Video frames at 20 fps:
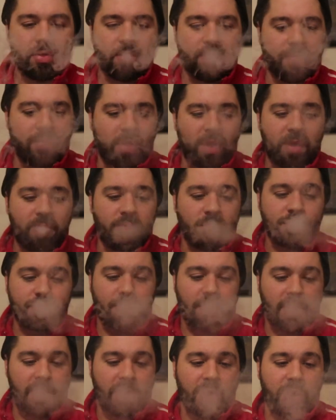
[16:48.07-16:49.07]
flavor's
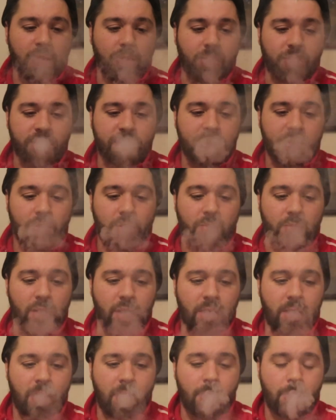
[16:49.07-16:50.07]
ridiculous too
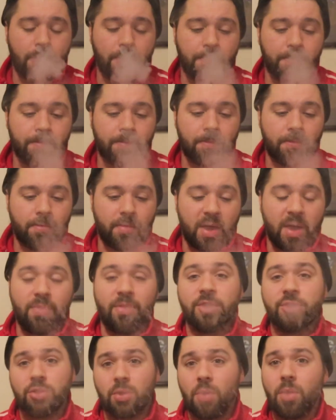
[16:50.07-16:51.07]
right now. Man,
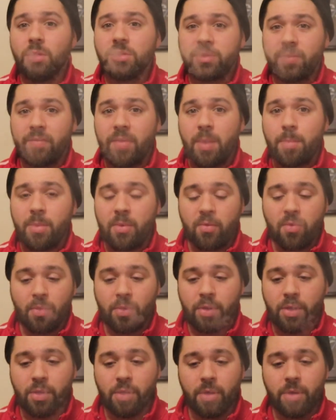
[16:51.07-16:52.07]
these coils are vaping
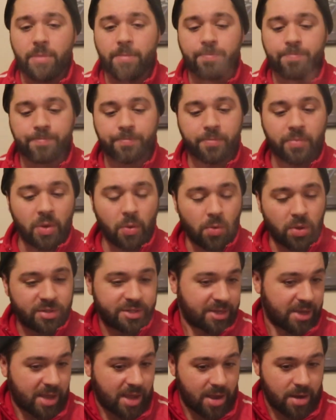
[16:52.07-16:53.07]
really good.
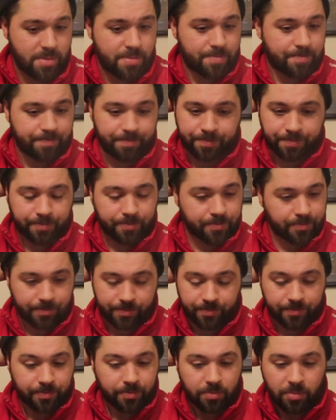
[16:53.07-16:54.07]
Once again,
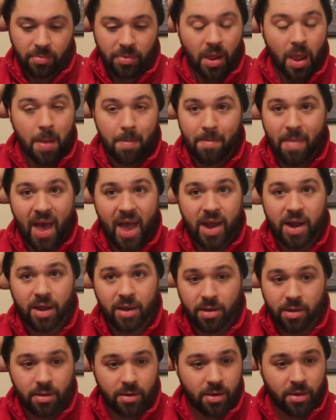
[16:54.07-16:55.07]

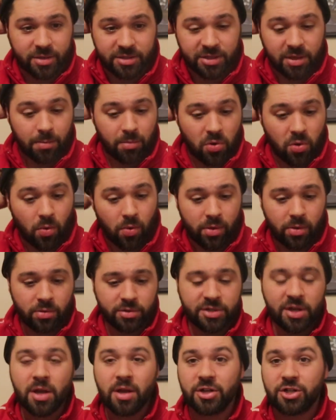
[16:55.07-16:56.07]
Manic Custom
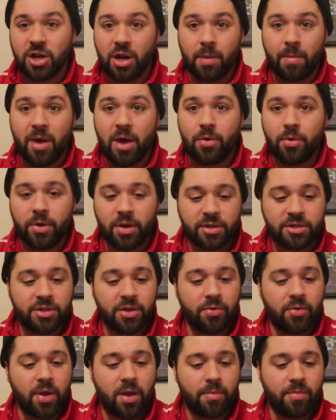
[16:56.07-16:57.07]
Coils. Check them out on
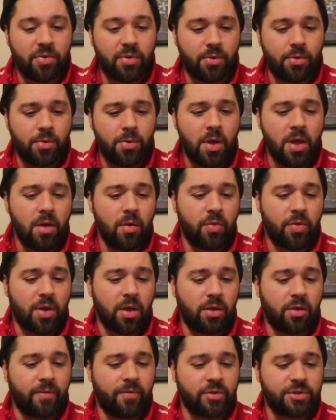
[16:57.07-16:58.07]
Instagram too.
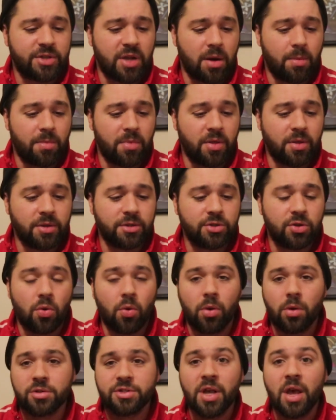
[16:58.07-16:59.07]
Thank you for sending me these
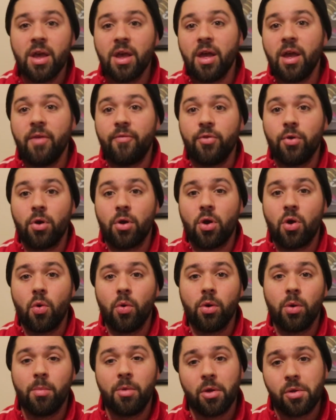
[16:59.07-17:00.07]
coils. If you're a
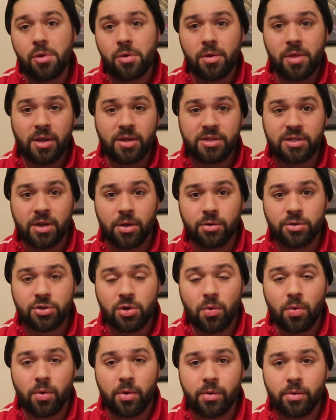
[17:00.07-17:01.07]
coil builder that sells
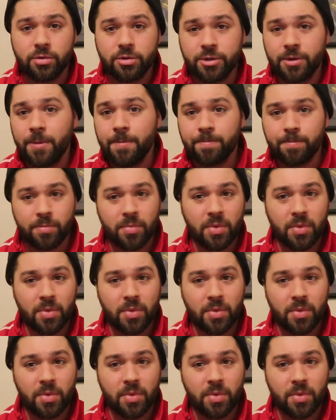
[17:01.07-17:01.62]
coils,